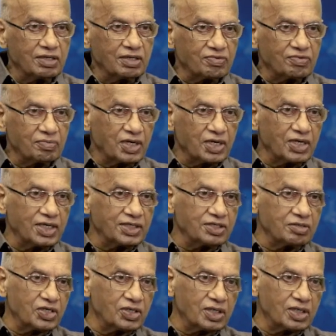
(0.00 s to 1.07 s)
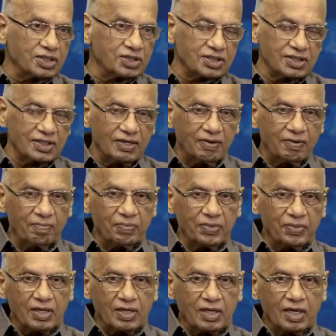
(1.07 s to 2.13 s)
degree from IIT Madras.
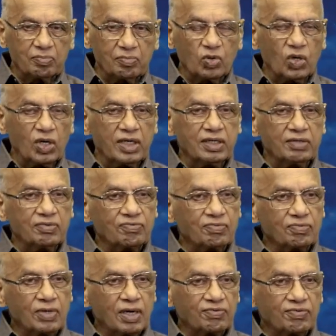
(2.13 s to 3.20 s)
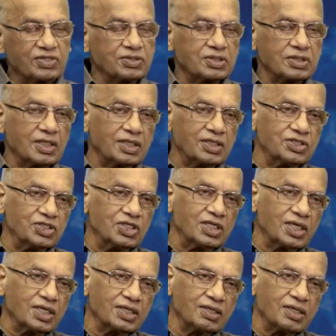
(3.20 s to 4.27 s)
And Murali, after his
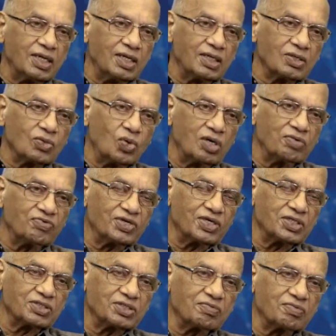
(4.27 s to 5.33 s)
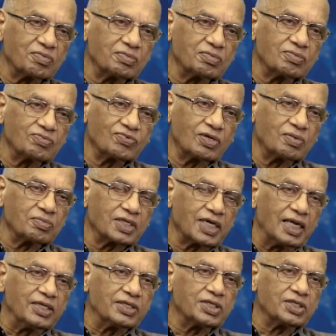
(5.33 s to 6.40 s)
engineering qualification from
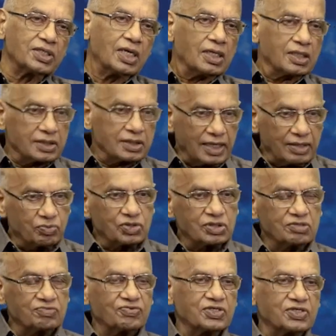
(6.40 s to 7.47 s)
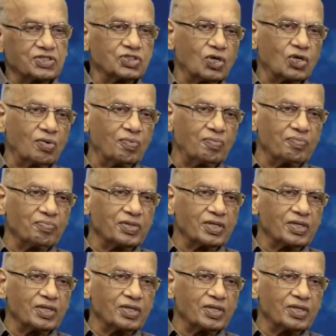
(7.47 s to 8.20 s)
Calicut, that was his first job.